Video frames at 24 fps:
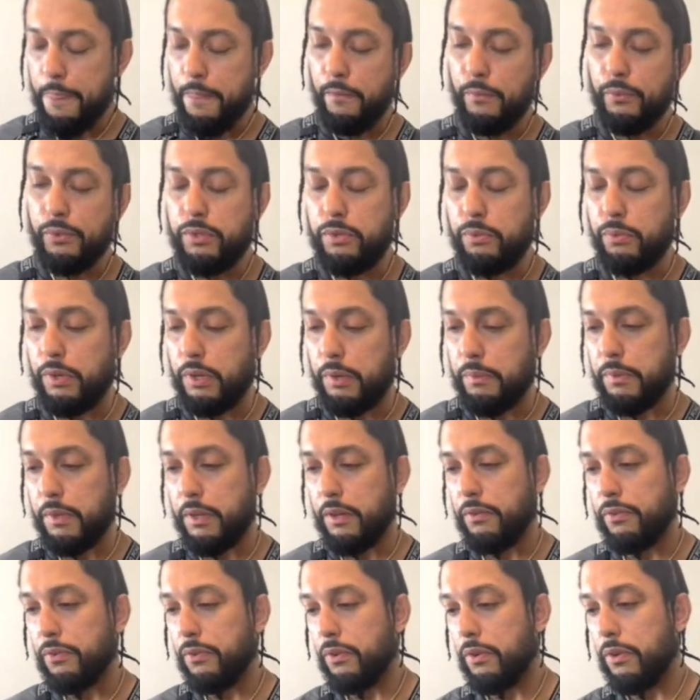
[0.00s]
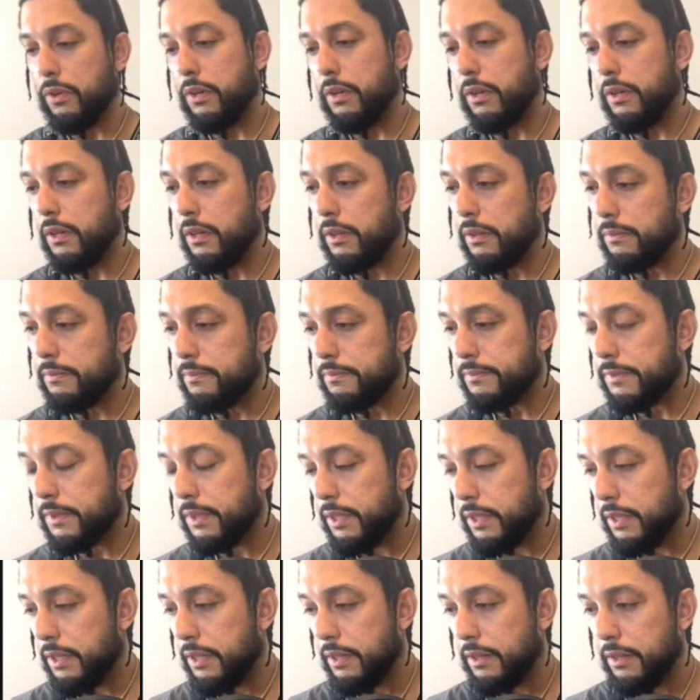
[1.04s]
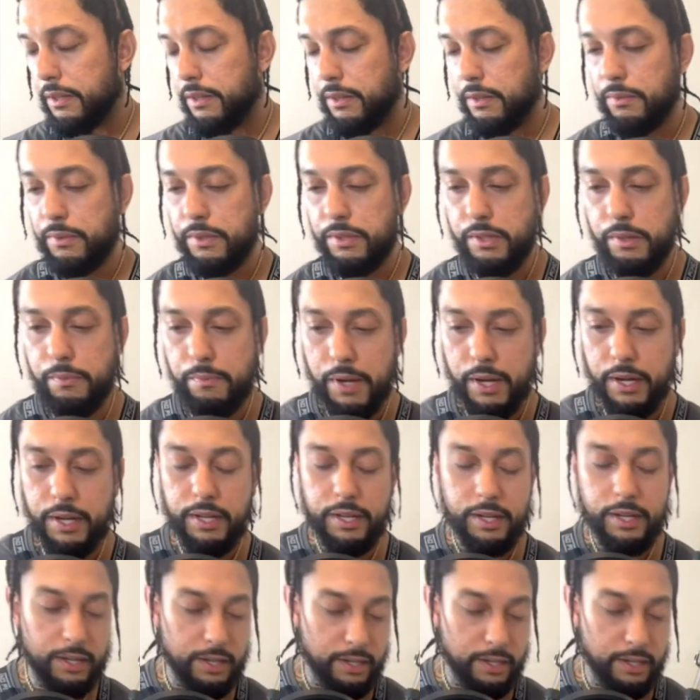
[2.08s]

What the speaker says: what's the word I'm looking for? When somebody